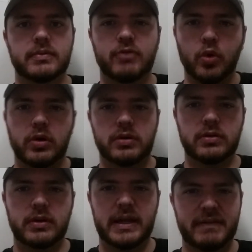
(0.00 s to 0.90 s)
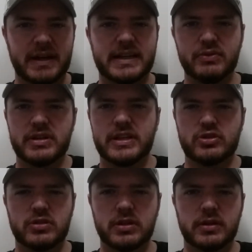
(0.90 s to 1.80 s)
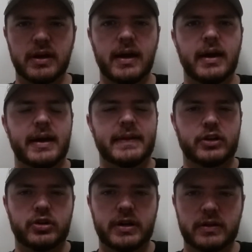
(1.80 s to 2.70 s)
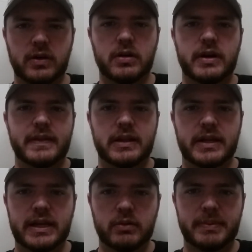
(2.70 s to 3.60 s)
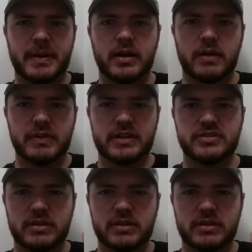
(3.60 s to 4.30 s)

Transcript: Four, if I can get rid of that truck, and the credit card and the land will be paid off next